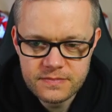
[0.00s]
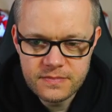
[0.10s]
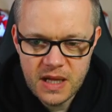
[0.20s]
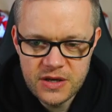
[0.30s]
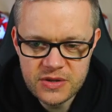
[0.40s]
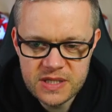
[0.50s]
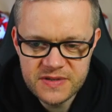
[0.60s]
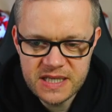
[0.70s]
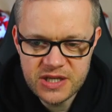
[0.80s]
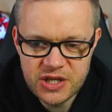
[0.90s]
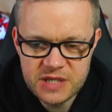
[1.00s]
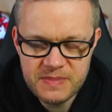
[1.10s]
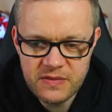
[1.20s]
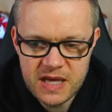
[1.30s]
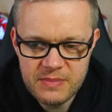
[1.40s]
Yusuf says, can you
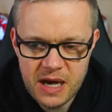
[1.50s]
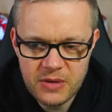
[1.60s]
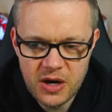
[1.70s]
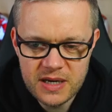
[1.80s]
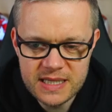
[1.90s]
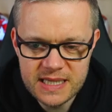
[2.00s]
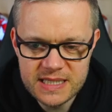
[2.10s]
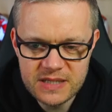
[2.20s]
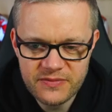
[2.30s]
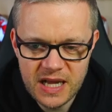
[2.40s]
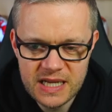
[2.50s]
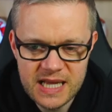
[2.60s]
spell the email, Mark? It says it's invalid.